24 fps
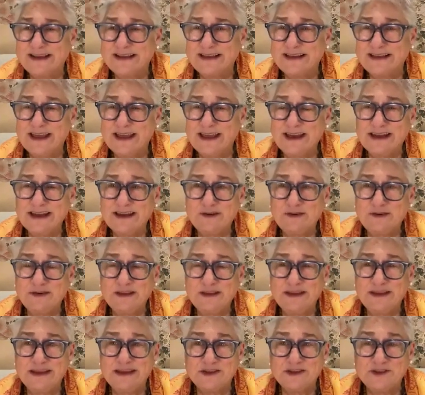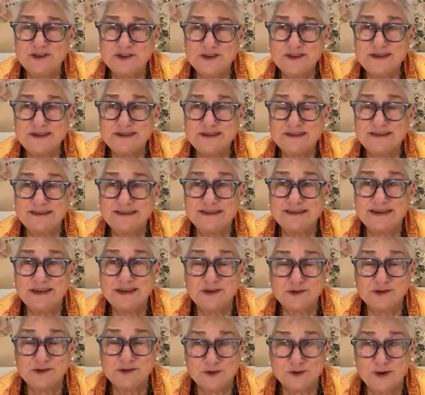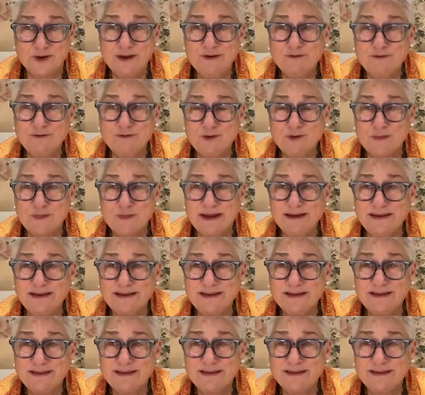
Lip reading: Can't you just enjoy it for a minute?